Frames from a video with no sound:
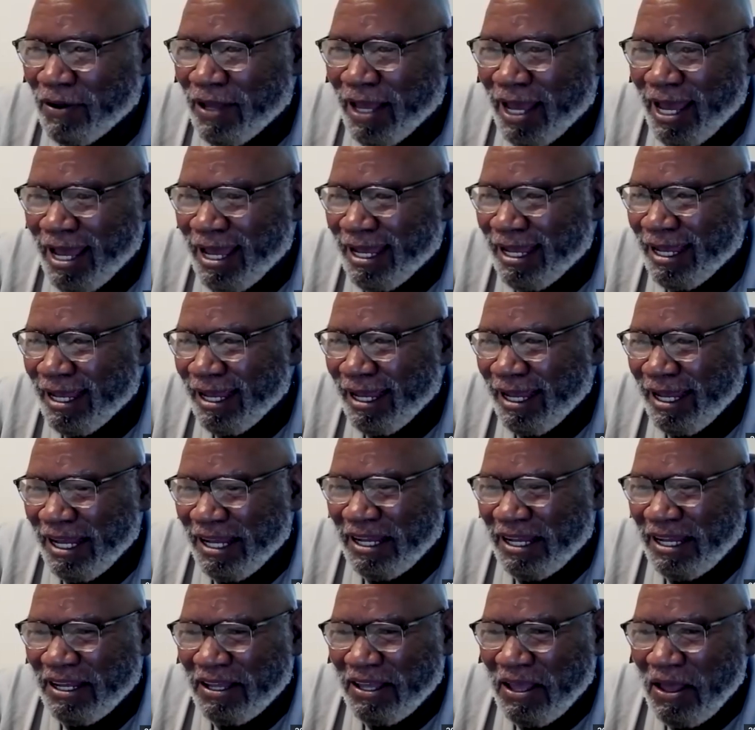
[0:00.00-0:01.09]
okay?
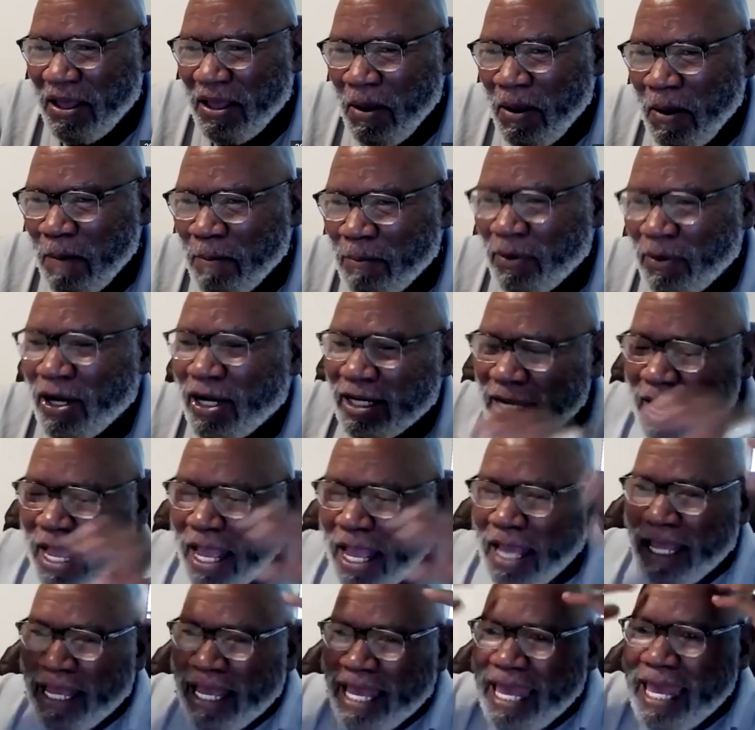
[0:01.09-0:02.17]
But
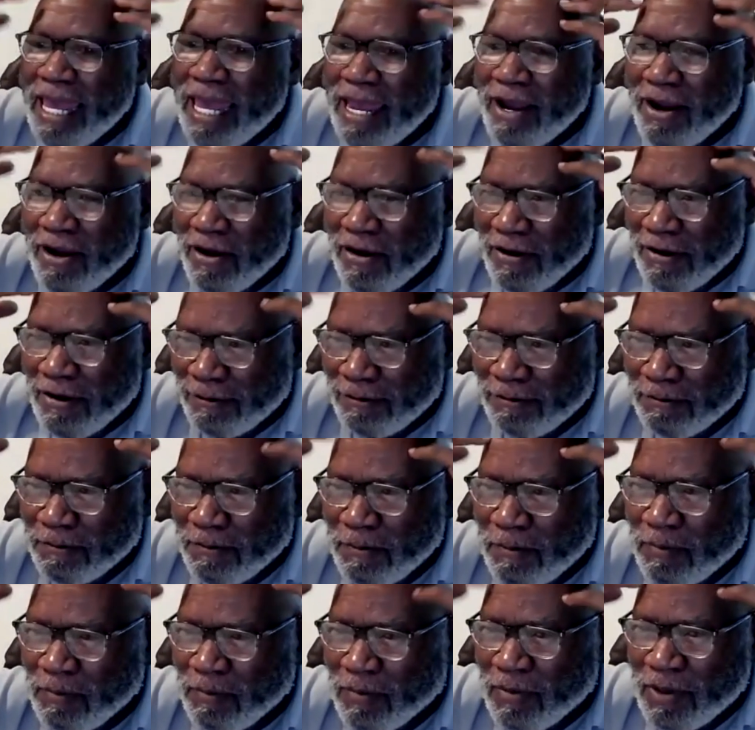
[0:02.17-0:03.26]
here,
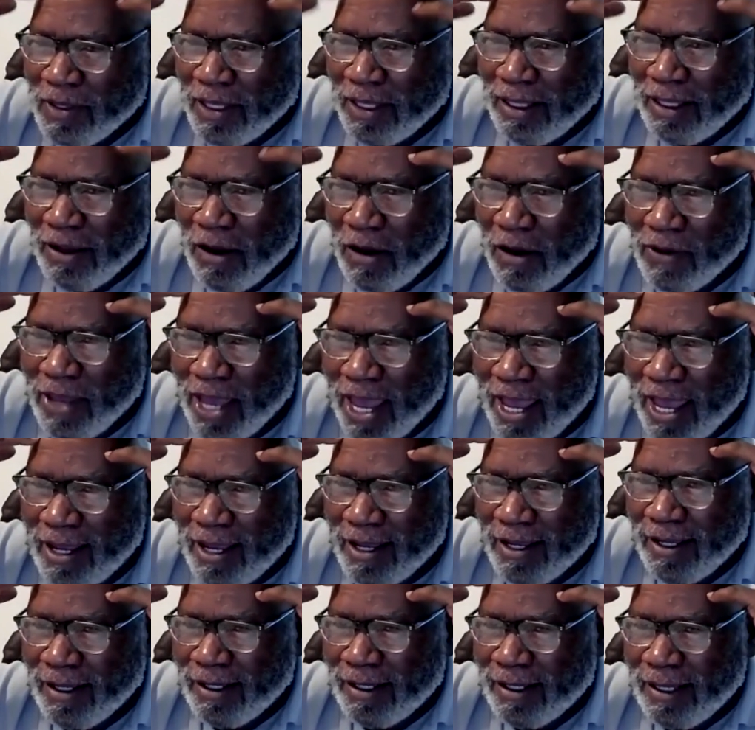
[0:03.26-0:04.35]

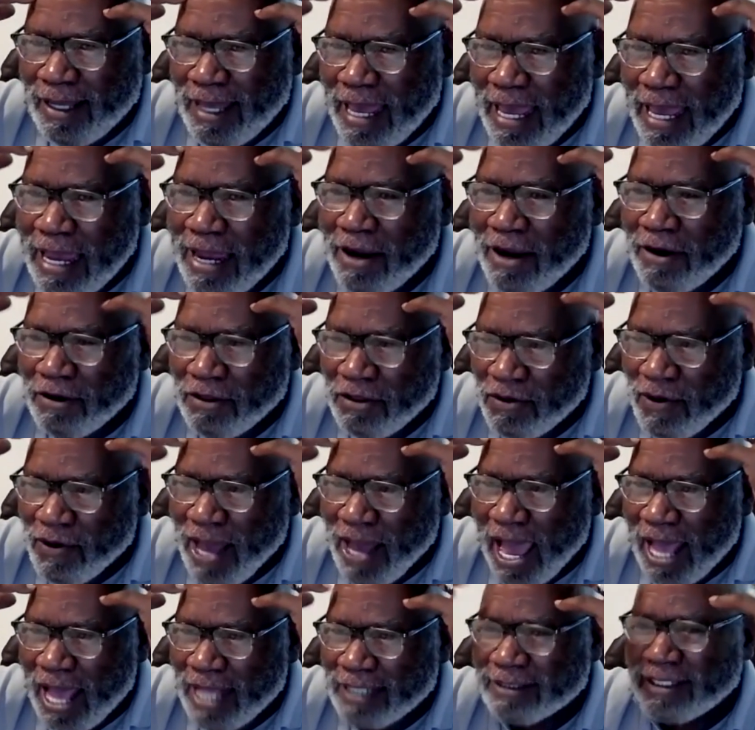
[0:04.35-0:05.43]
okay, here you
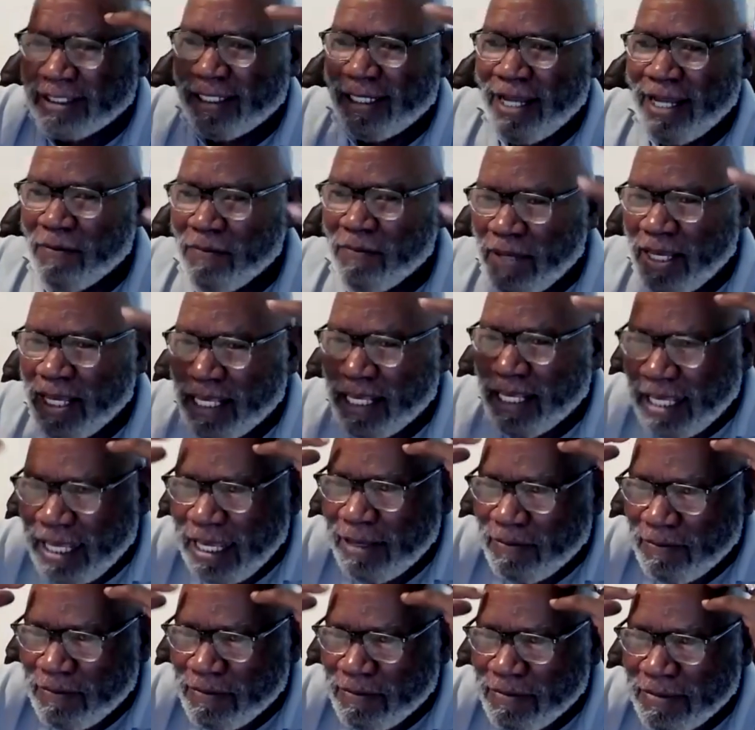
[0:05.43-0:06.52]
guys can help me
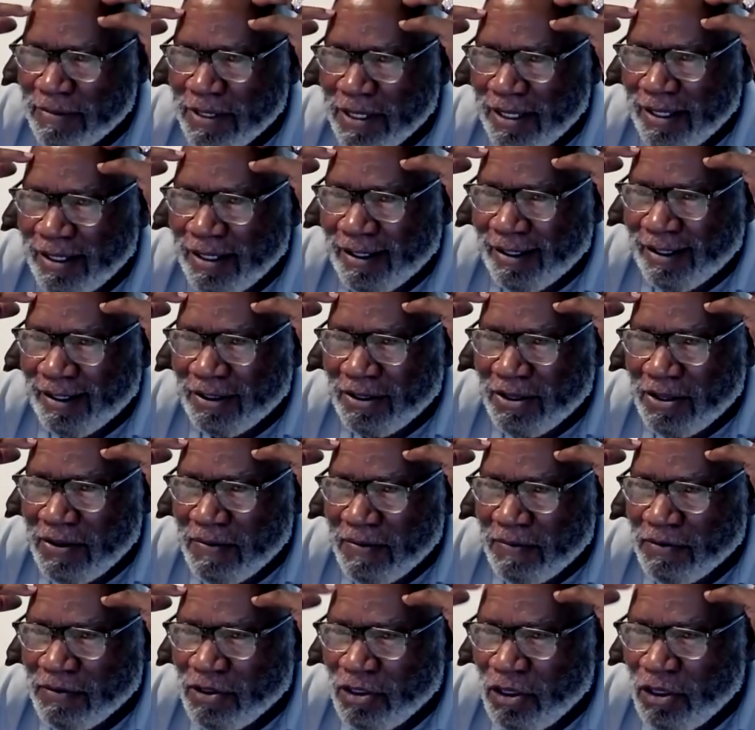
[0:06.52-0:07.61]
keep
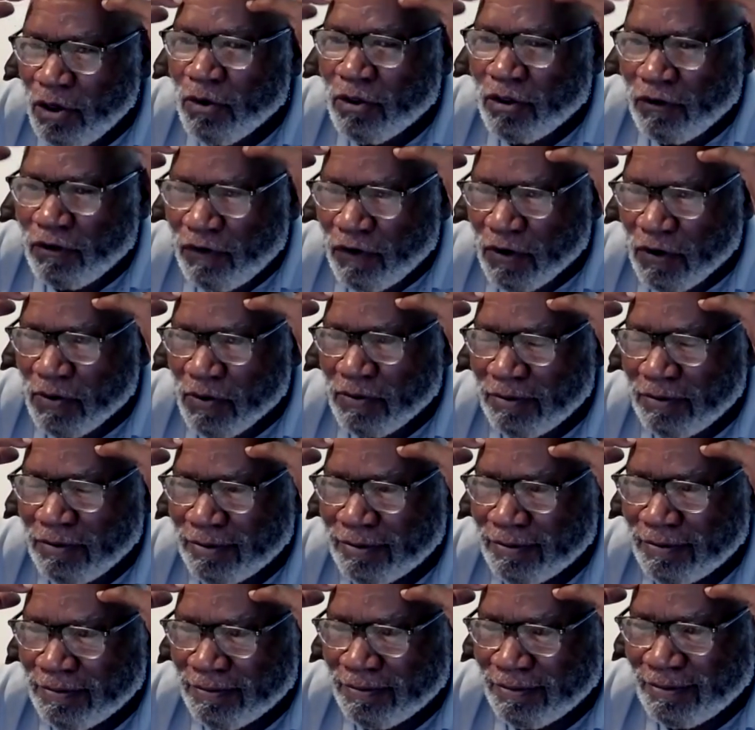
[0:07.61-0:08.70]
youthful.
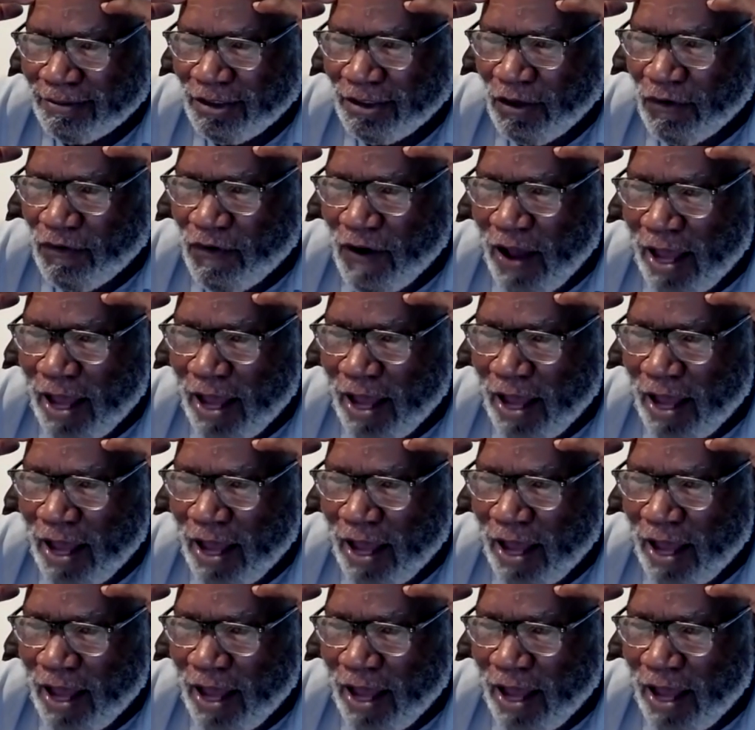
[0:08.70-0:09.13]
You